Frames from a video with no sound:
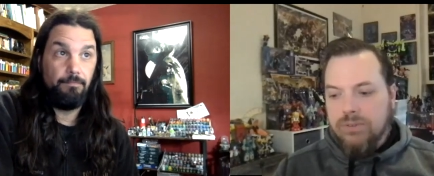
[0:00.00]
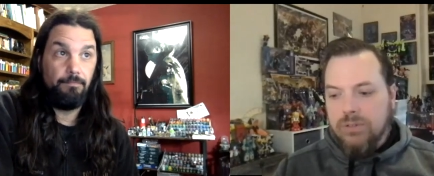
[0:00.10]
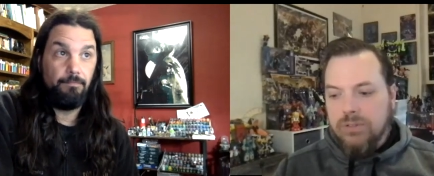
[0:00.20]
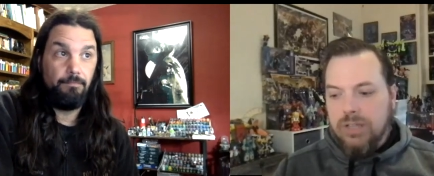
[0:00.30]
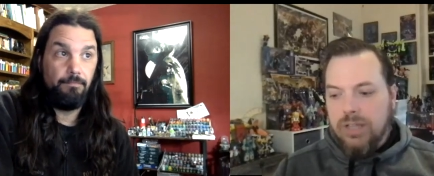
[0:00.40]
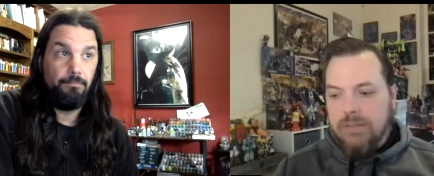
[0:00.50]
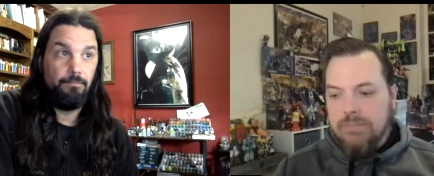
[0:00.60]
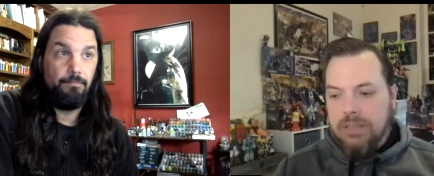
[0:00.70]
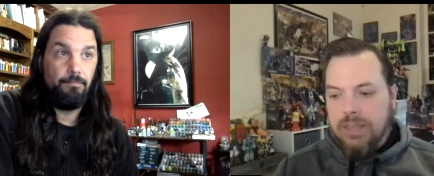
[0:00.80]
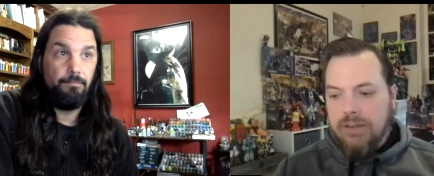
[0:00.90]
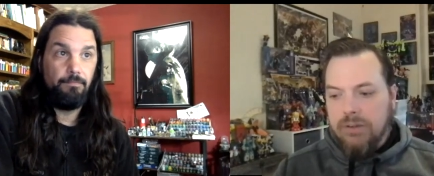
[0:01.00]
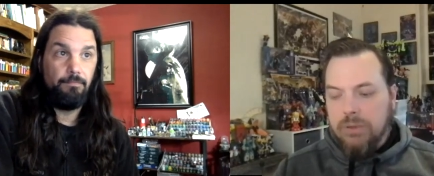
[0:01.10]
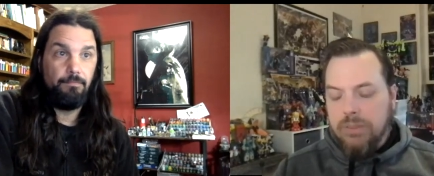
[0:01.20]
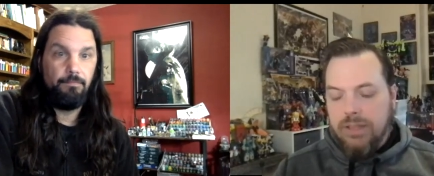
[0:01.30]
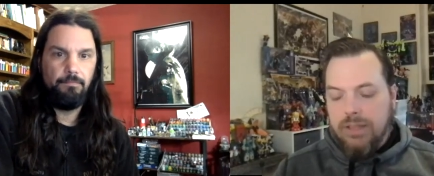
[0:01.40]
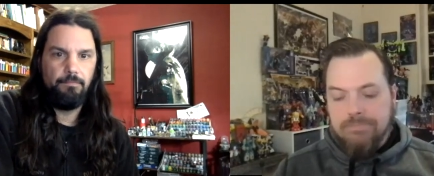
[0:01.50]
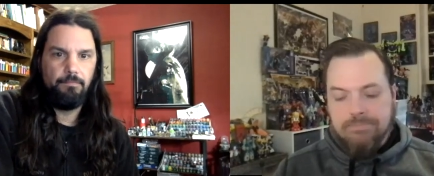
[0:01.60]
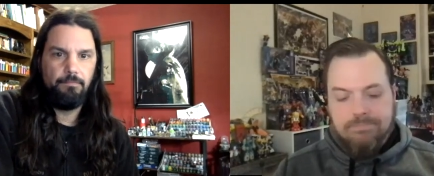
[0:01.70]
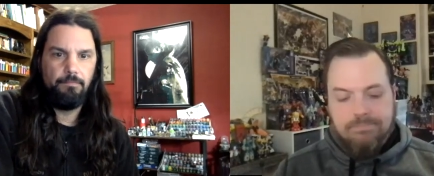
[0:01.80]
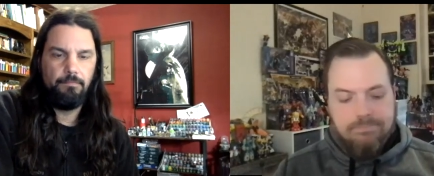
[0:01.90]
Speaker 1: first um, encounter with um
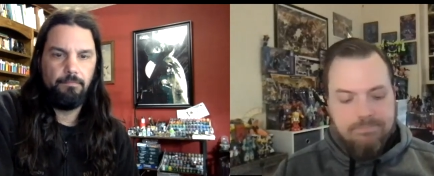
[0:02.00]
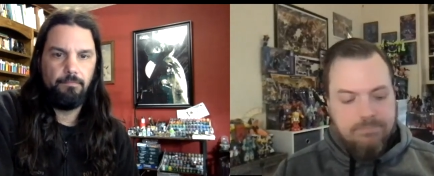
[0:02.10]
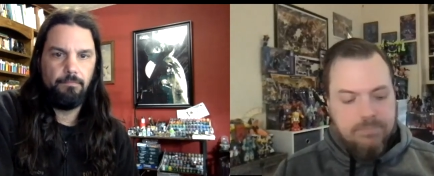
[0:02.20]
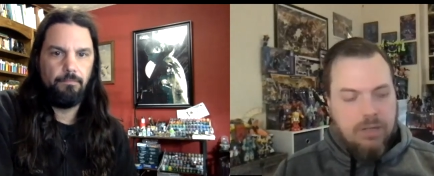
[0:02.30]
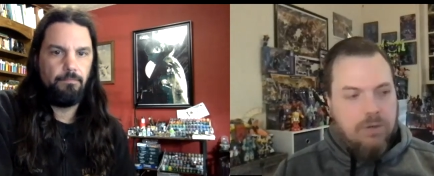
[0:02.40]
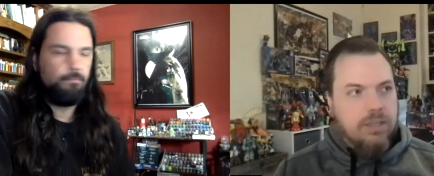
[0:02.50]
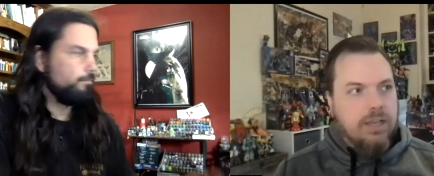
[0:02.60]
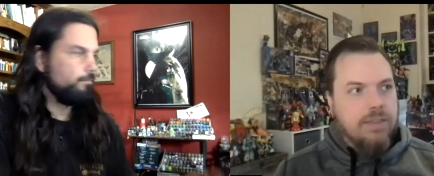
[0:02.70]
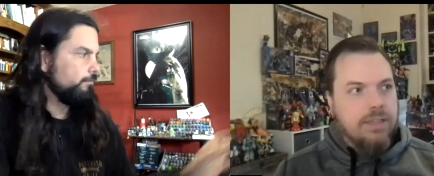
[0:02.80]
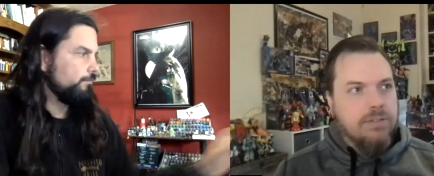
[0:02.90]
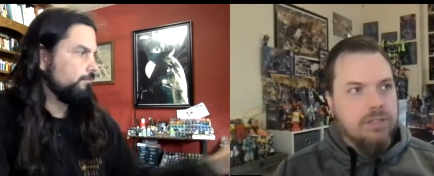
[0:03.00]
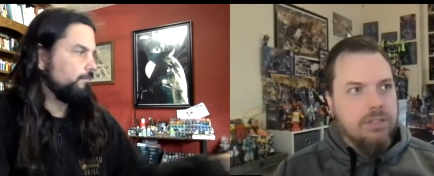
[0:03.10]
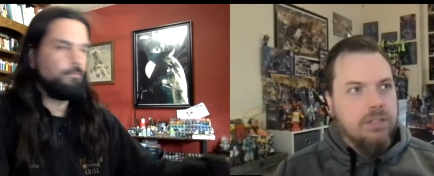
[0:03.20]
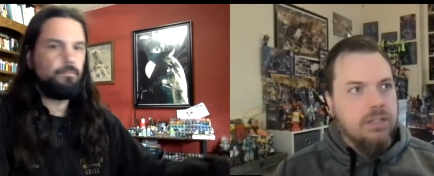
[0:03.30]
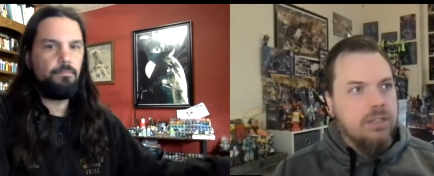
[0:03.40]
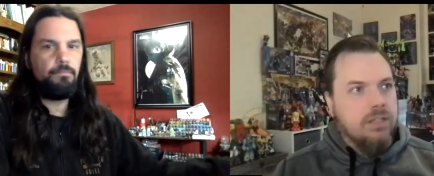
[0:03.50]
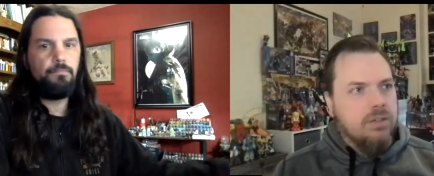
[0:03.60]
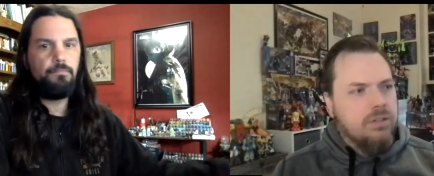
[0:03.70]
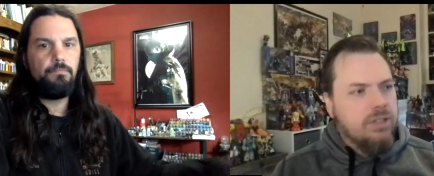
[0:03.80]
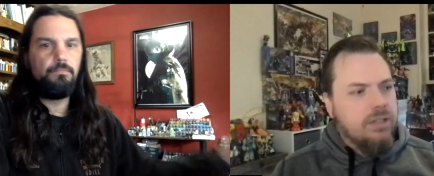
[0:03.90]
oh I think it was in
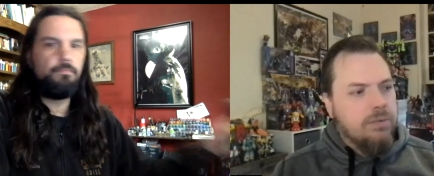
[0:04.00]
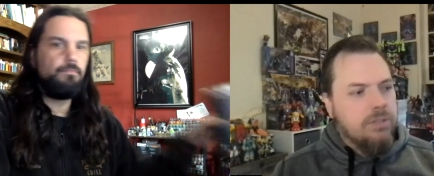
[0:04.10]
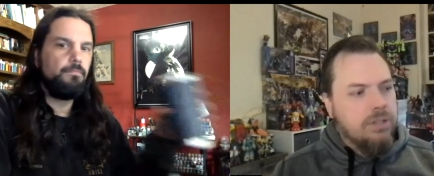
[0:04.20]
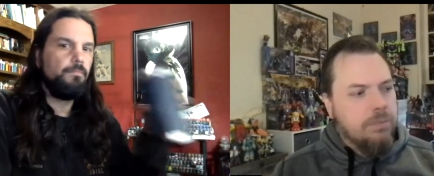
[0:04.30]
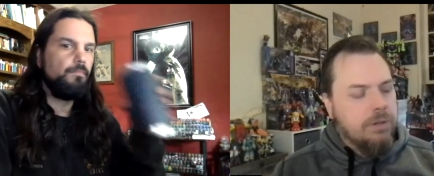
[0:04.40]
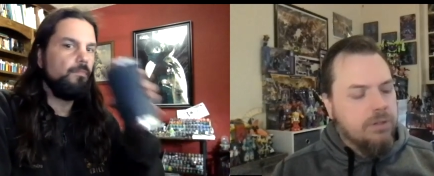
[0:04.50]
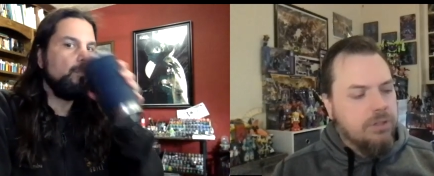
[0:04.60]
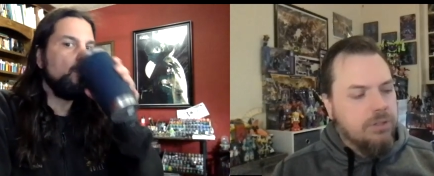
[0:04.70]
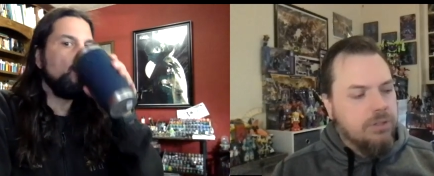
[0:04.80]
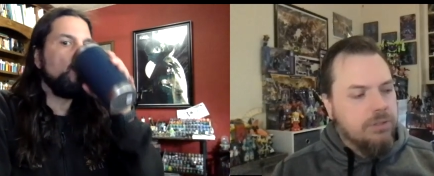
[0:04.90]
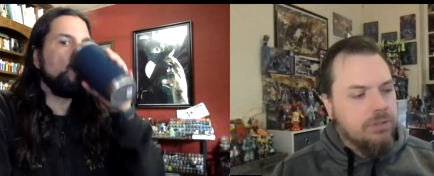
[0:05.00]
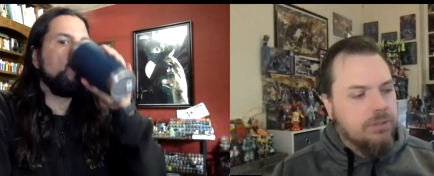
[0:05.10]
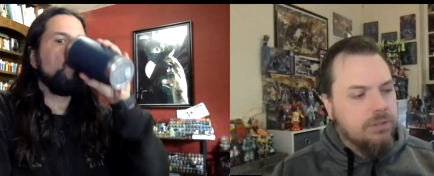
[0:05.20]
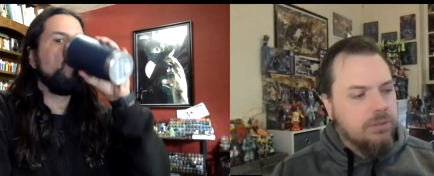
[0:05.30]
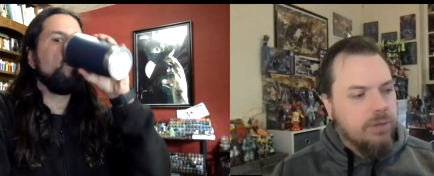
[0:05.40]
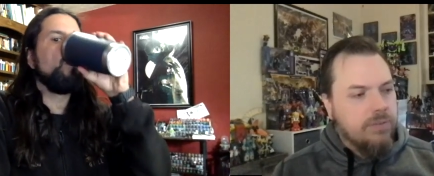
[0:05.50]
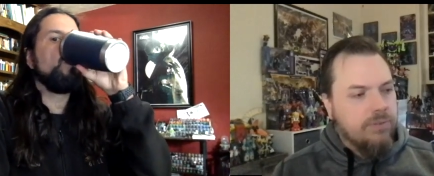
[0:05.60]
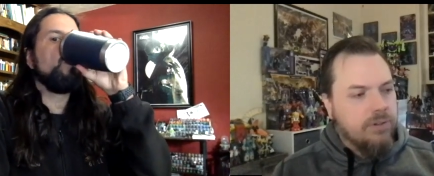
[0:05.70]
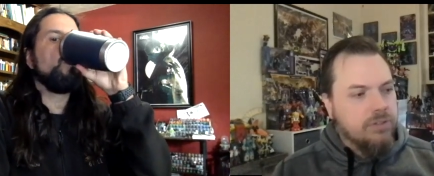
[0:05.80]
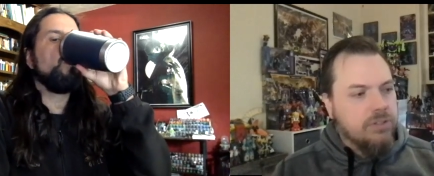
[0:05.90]
was it in Winter Soldier where he
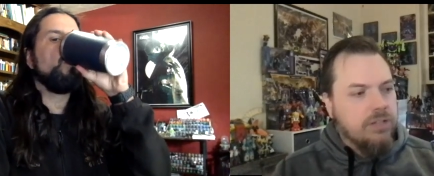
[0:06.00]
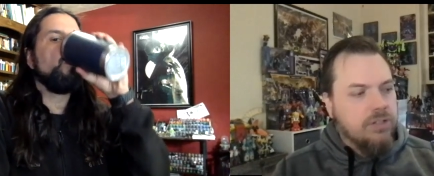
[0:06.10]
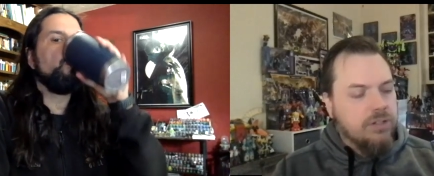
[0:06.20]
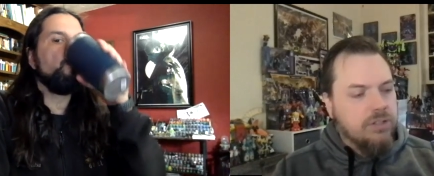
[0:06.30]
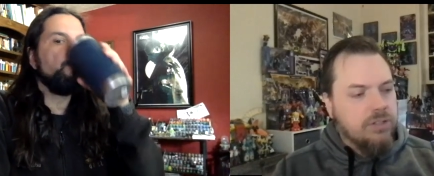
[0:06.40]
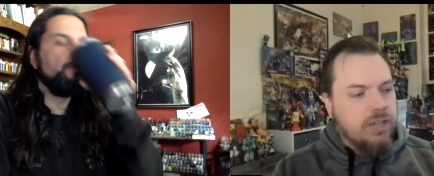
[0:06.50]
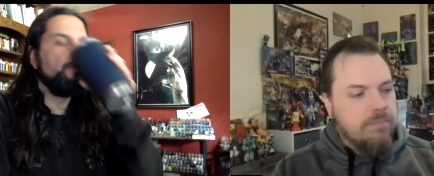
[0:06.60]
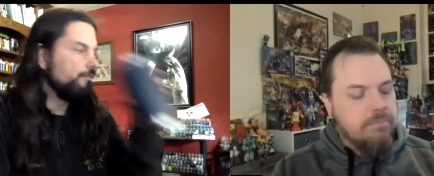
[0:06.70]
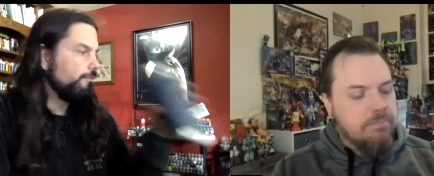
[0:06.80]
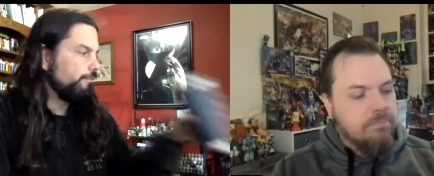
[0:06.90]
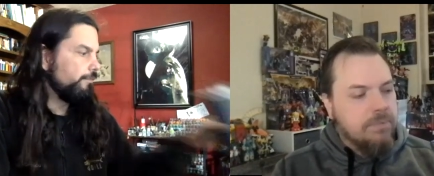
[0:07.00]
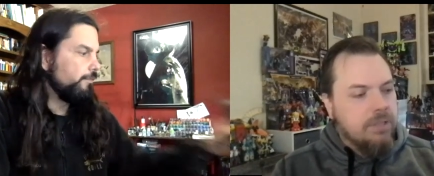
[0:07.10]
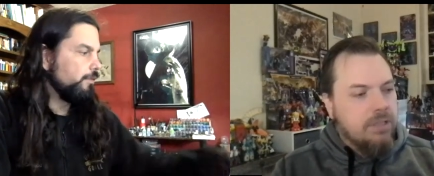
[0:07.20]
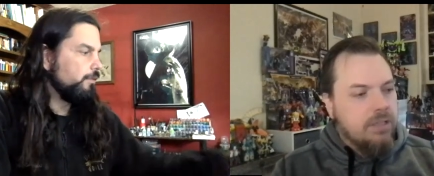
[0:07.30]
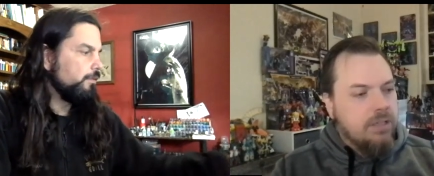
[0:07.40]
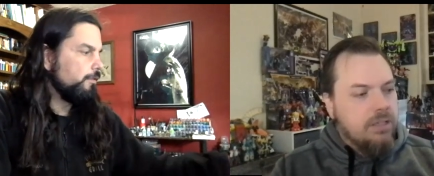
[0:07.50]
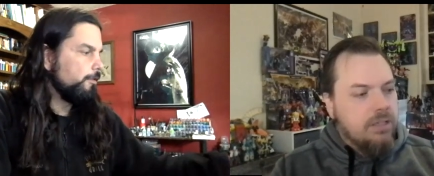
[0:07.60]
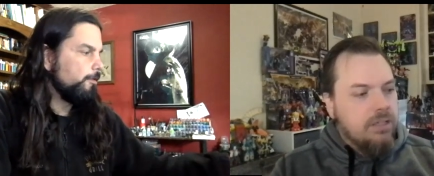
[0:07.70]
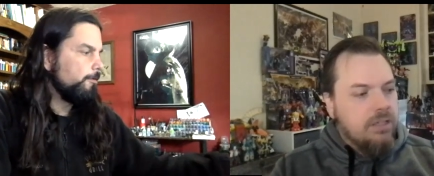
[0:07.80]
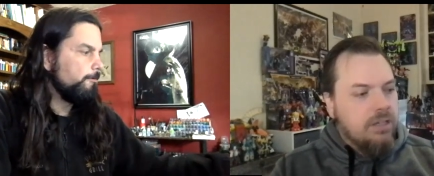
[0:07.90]
first uh, starts um
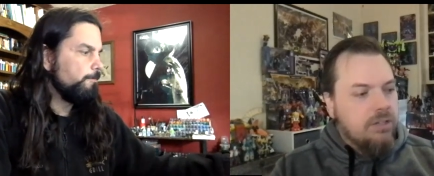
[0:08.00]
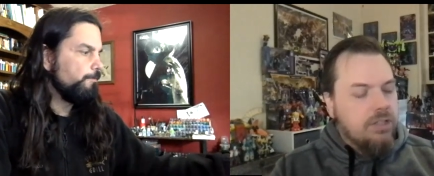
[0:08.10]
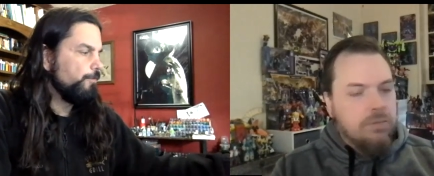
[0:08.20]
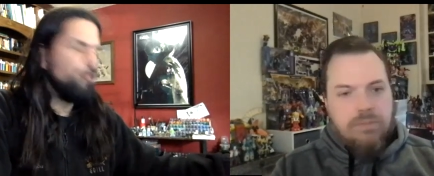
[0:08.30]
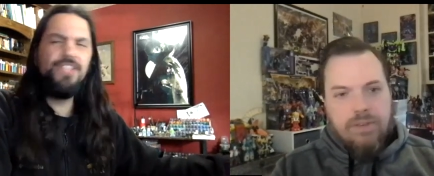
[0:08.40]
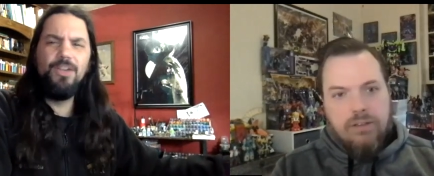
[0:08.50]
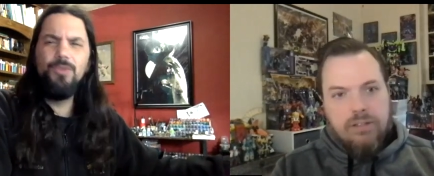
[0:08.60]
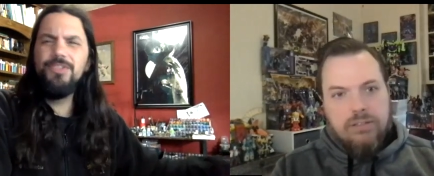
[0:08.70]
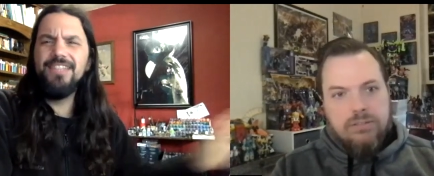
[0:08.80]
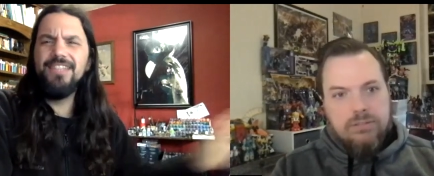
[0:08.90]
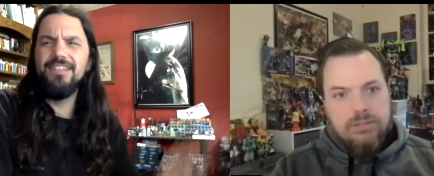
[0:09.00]
you know, dealing with Falcon. Who says it?